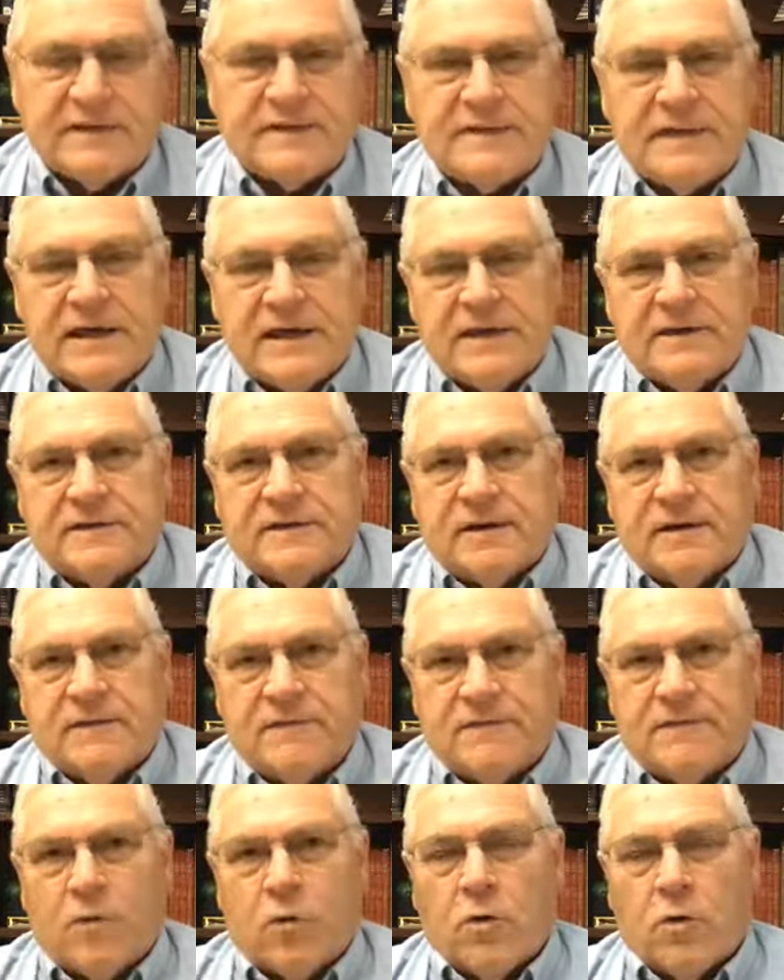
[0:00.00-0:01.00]
these
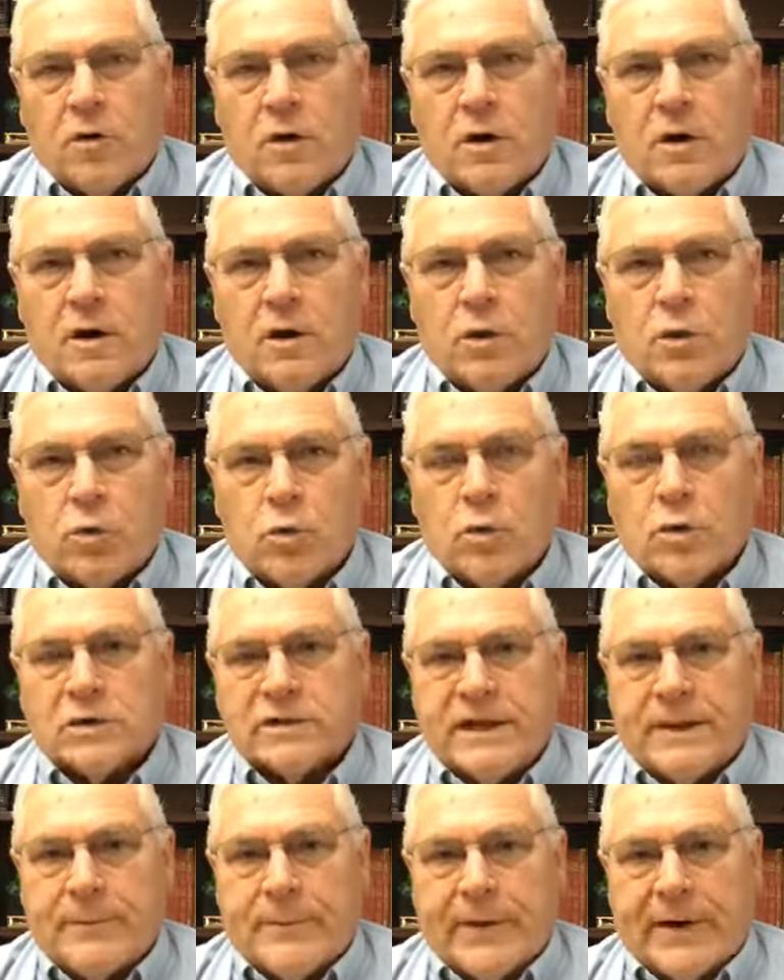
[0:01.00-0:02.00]
four
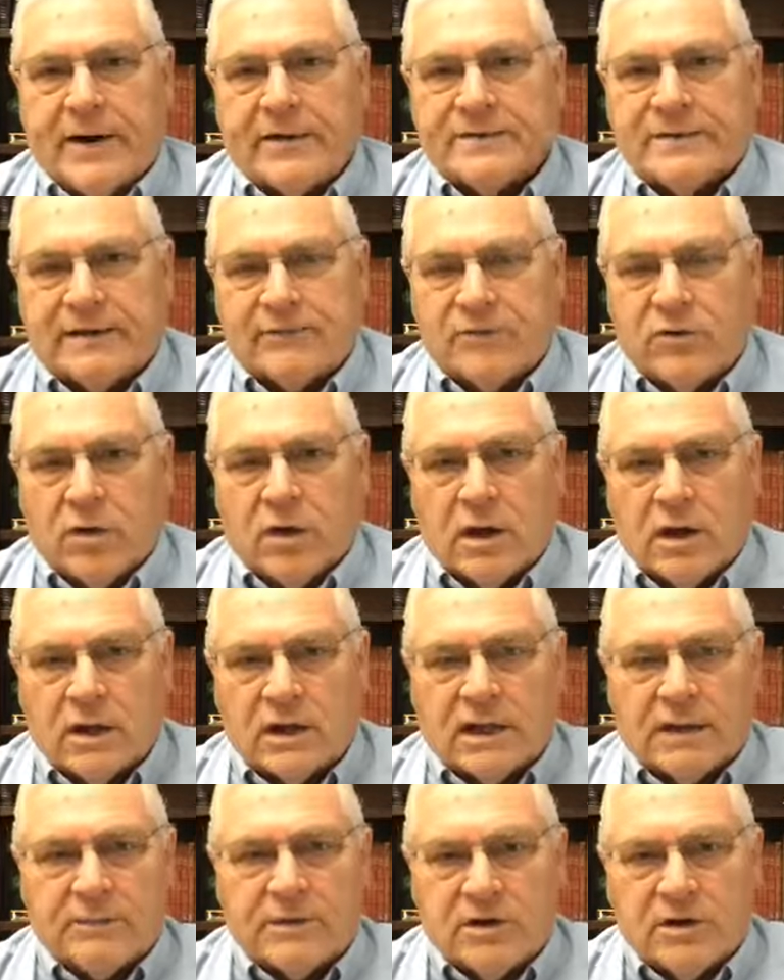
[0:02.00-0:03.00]
world empires have
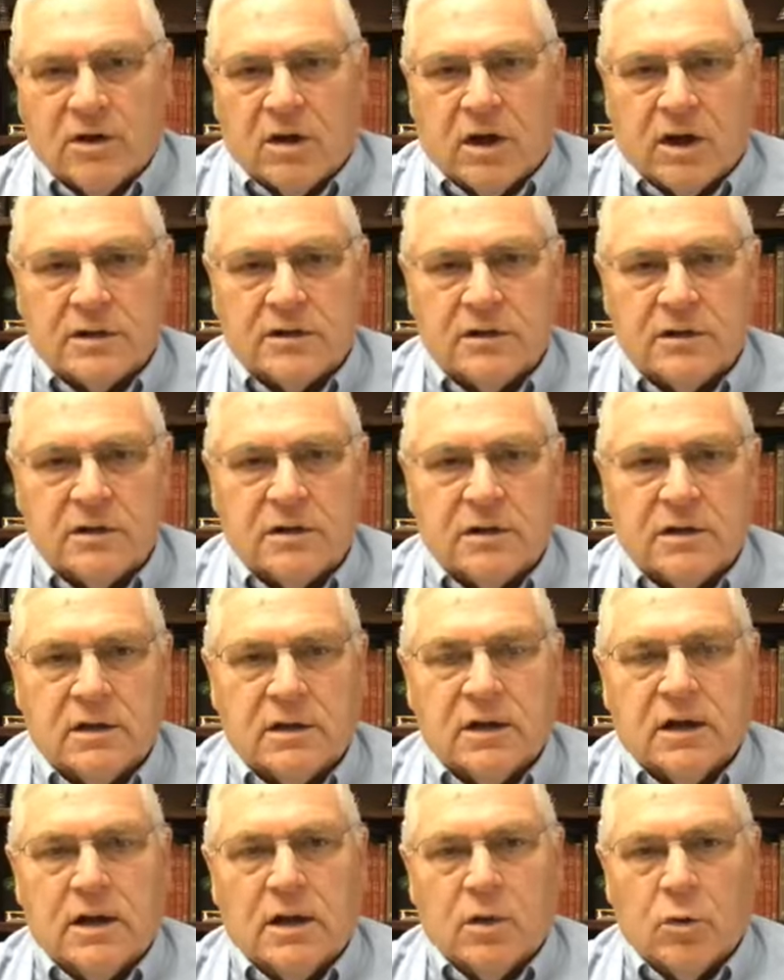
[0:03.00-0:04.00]
come and gone,
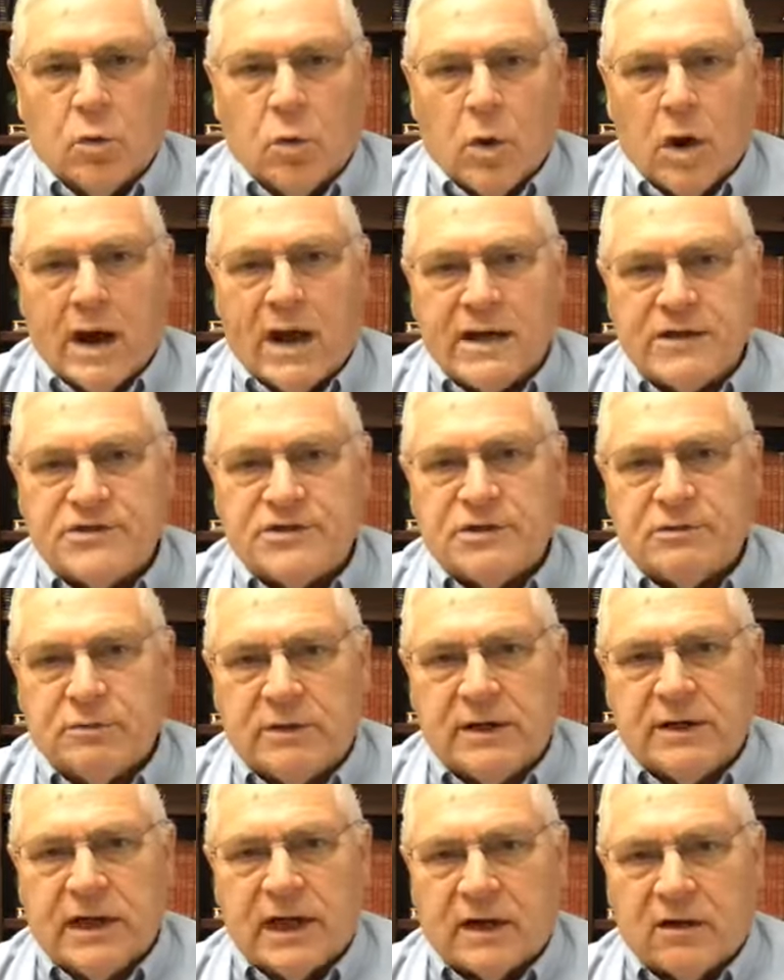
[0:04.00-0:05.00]
why should
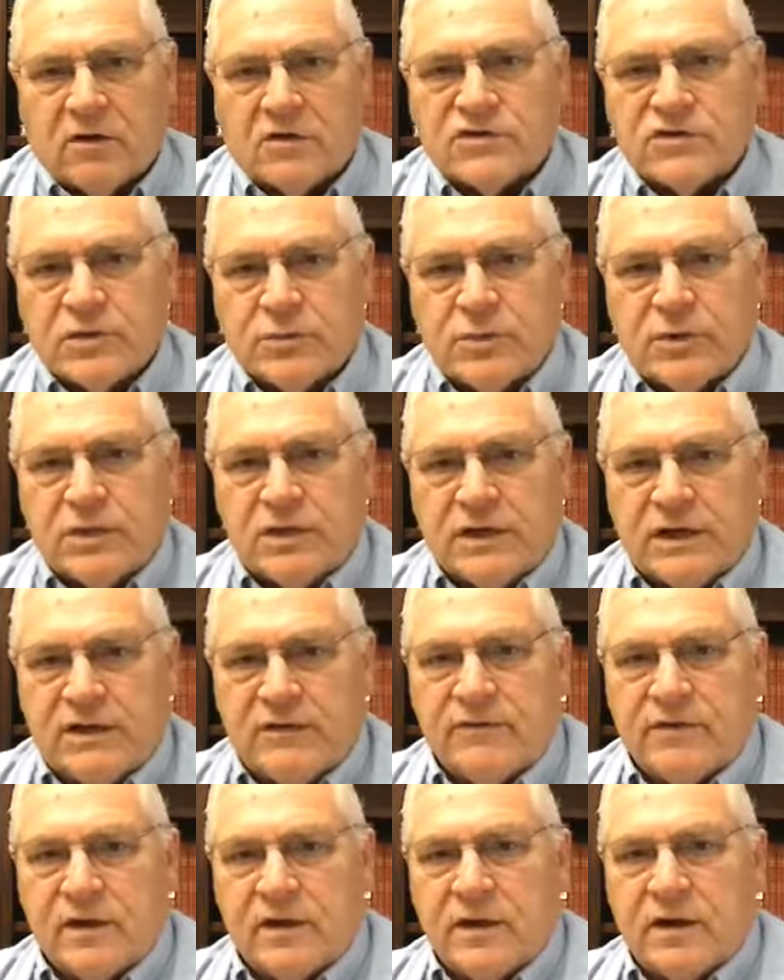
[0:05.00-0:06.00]
we not also
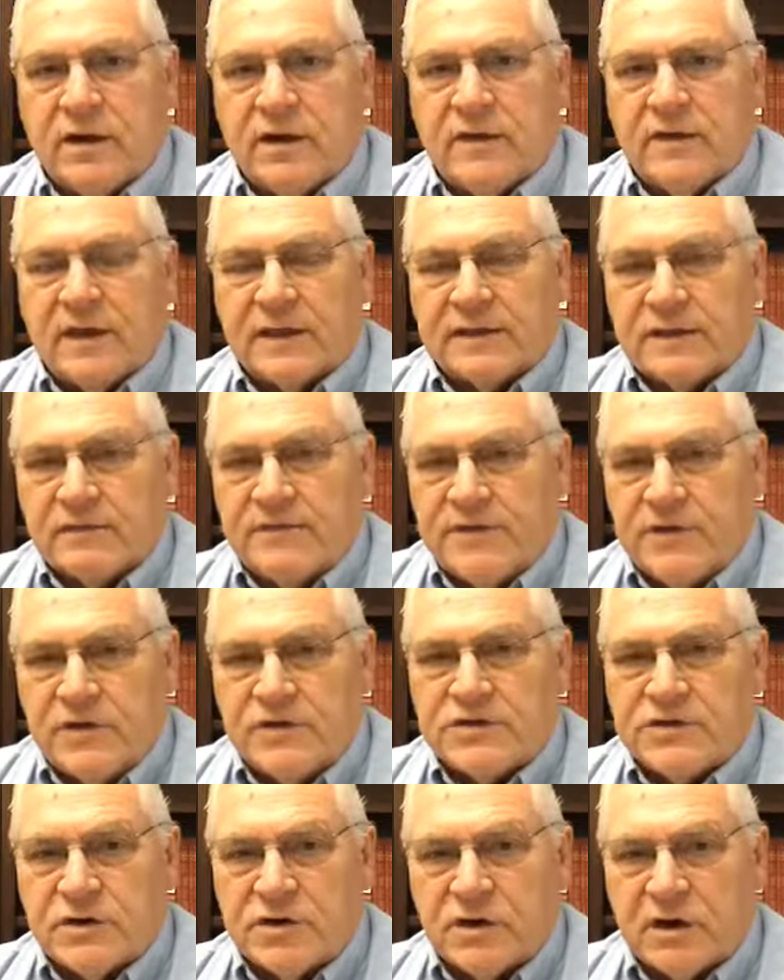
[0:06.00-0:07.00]
believe that the
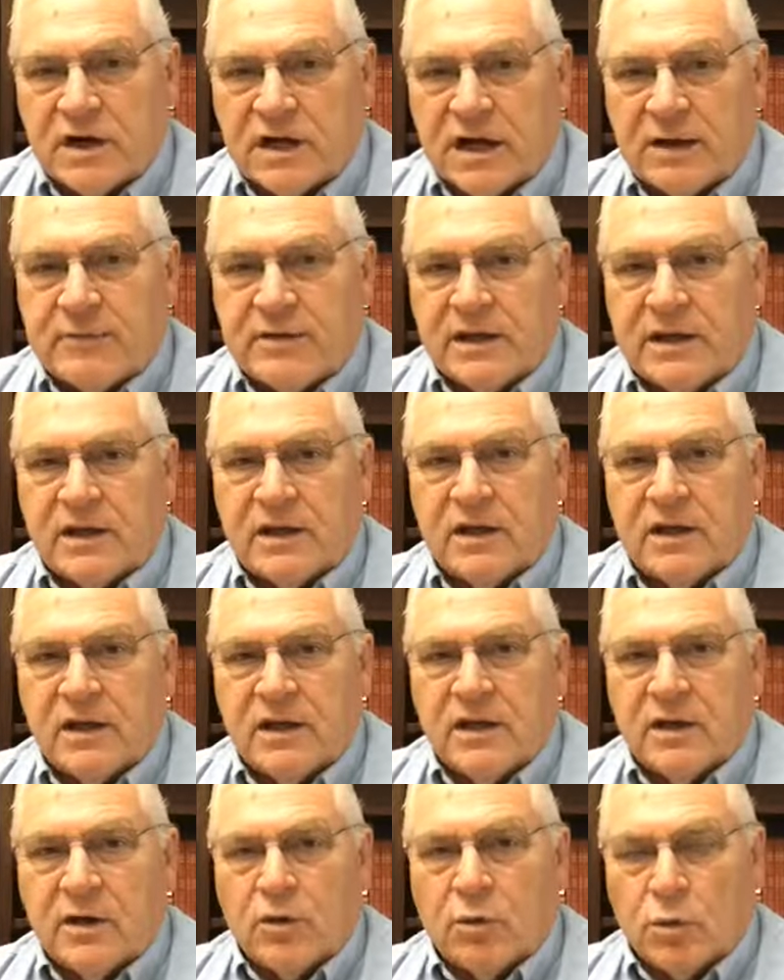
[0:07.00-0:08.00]
future coming
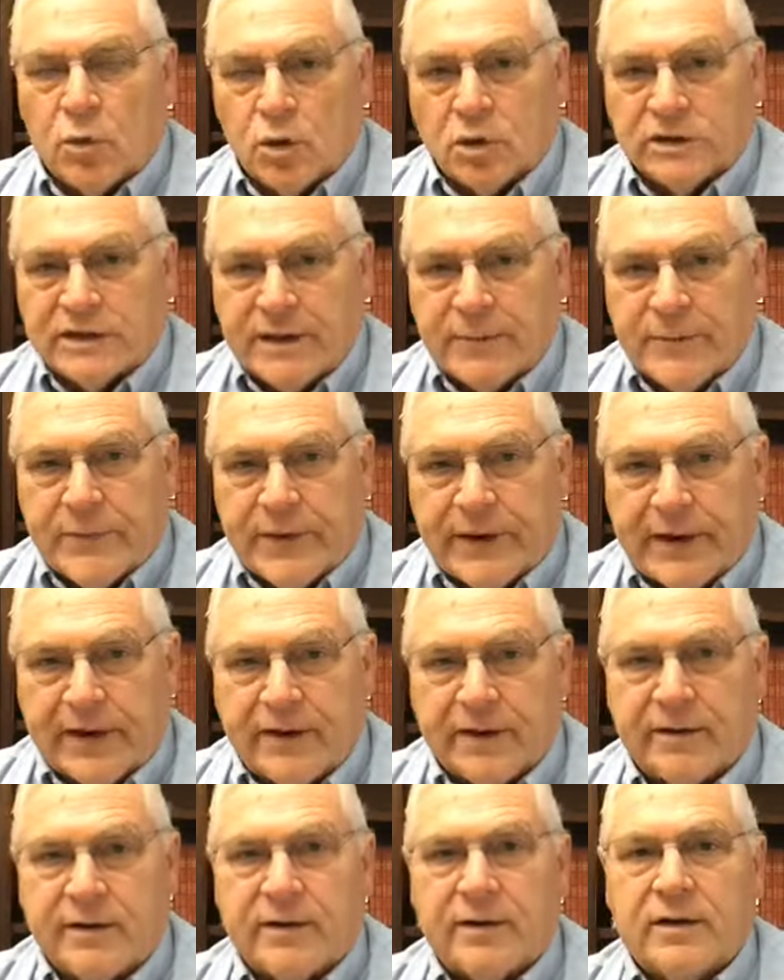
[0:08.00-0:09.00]
world
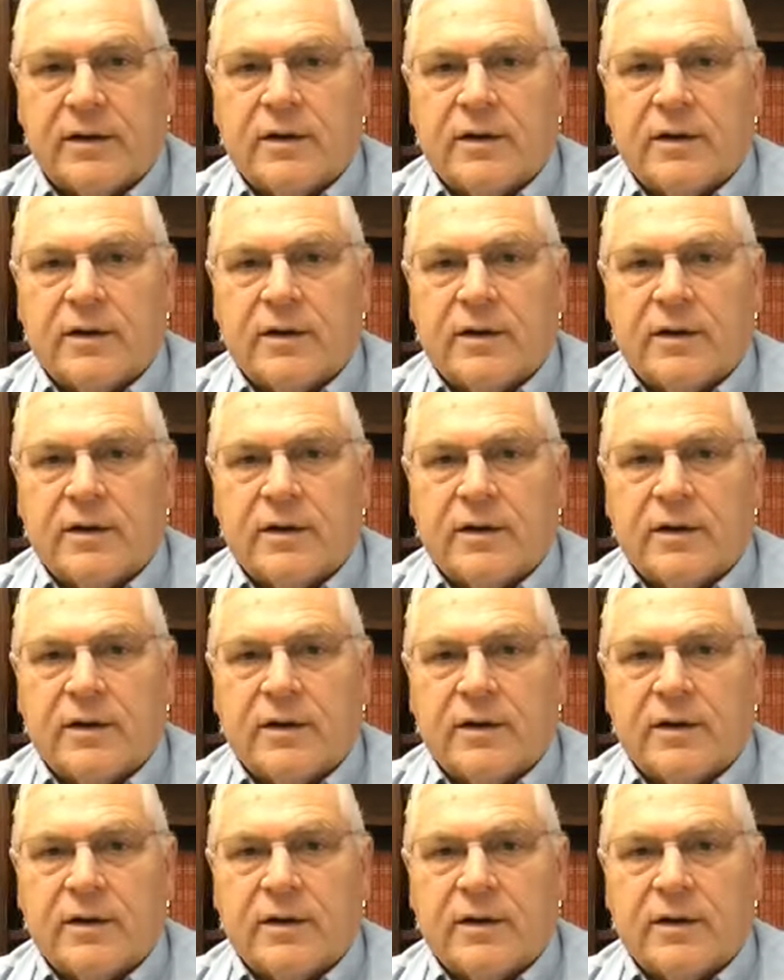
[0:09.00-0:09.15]
empire,